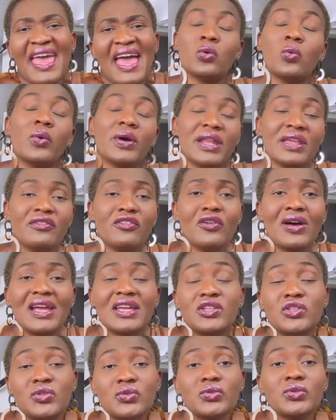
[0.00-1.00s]
Whenever I
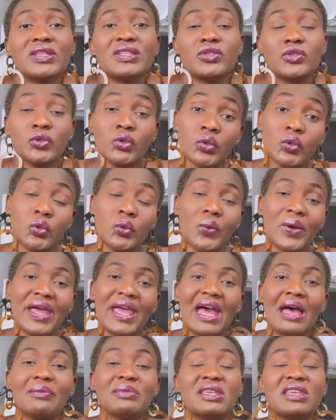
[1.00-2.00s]
do a talk where
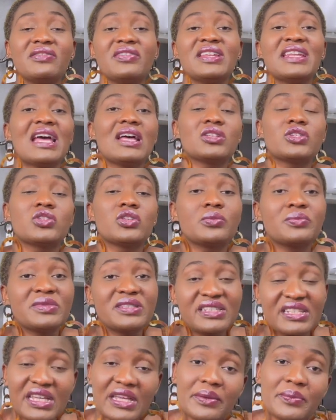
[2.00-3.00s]
I'm giving out some
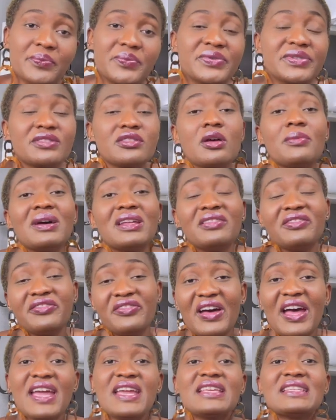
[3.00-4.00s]
tips, some
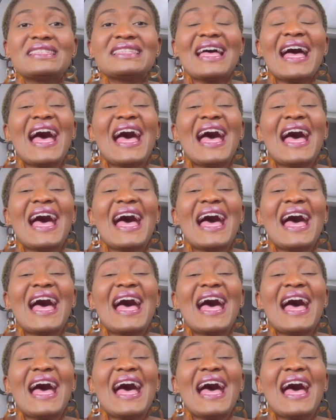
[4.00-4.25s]
advice,